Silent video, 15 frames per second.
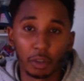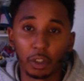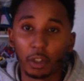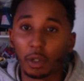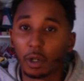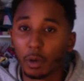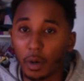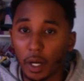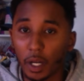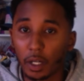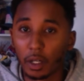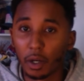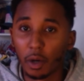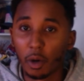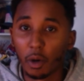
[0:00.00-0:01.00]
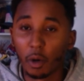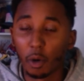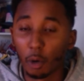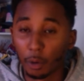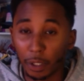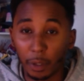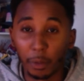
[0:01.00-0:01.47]
to go away,
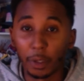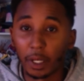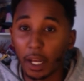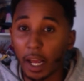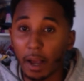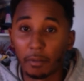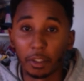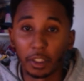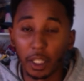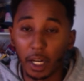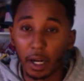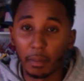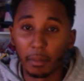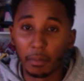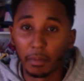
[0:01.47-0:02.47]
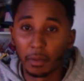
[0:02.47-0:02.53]
or they will not have a job."